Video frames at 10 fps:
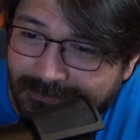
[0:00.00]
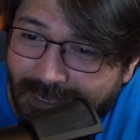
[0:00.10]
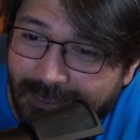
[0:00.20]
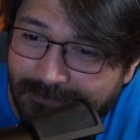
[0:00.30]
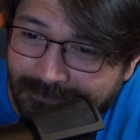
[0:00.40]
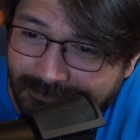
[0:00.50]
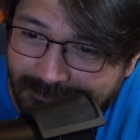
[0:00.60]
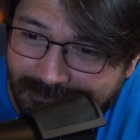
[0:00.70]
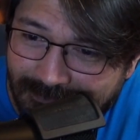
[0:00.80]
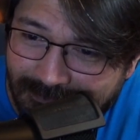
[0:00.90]
Come,
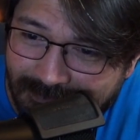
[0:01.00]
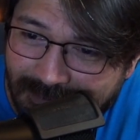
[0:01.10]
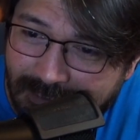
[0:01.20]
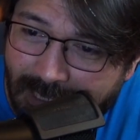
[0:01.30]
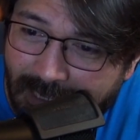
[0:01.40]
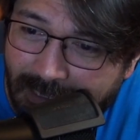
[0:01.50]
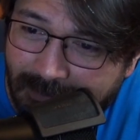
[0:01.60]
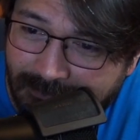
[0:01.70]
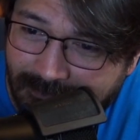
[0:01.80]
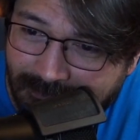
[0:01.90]

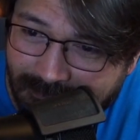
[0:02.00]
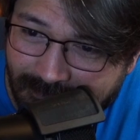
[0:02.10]
come.